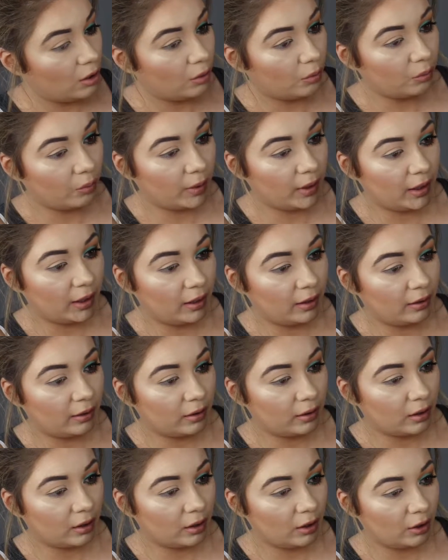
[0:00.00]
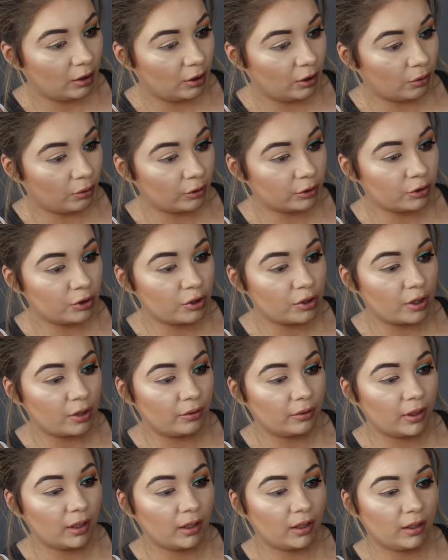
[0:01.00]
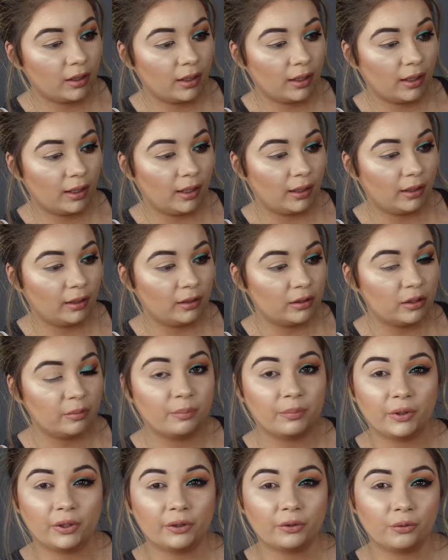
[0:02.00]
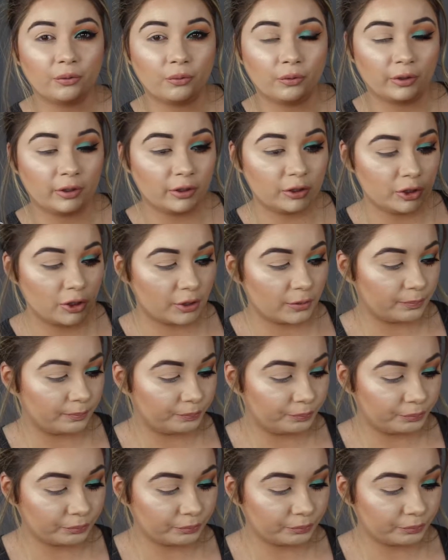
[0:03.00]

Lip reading: with the orange soda and burnt orange.